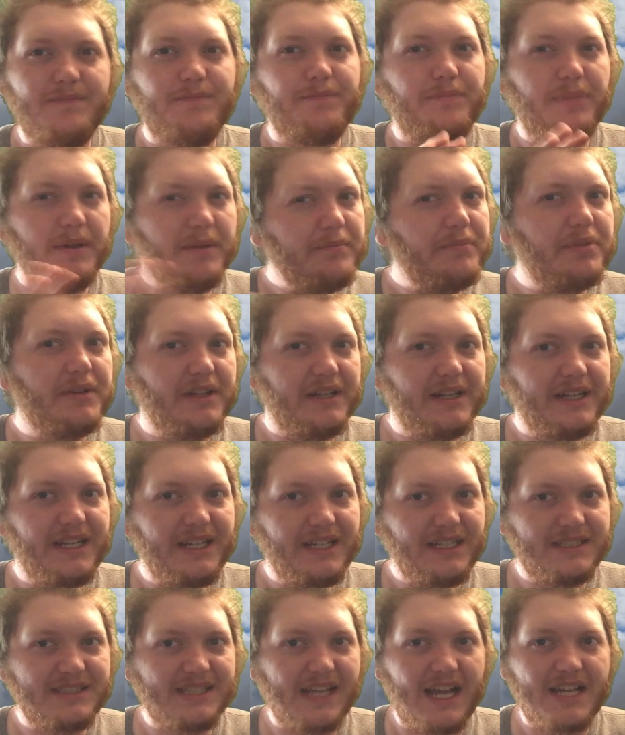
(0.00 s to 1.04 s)
been
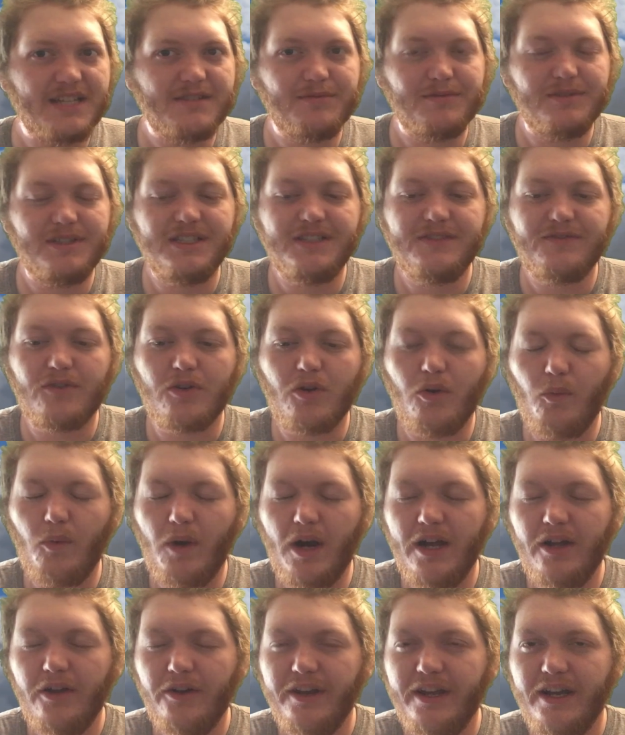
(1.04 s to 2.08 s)
playing Sasplinks for a
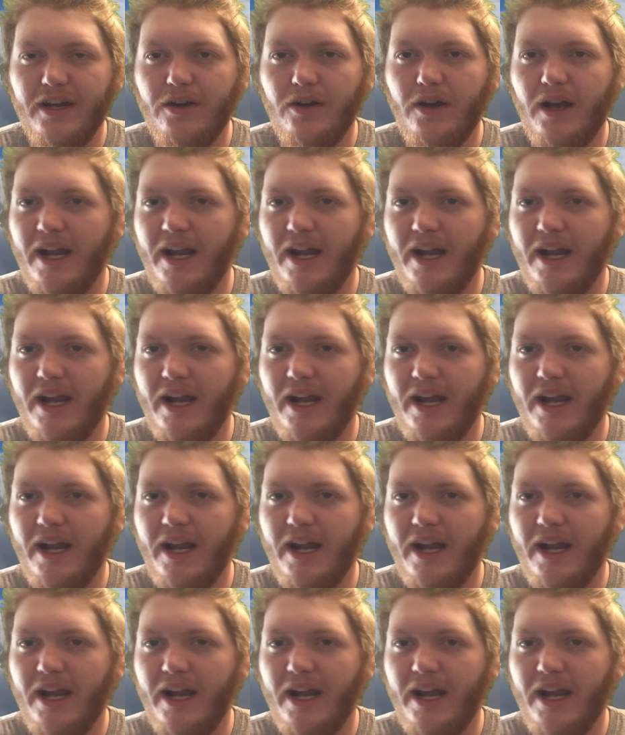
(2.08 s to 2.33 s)
while now,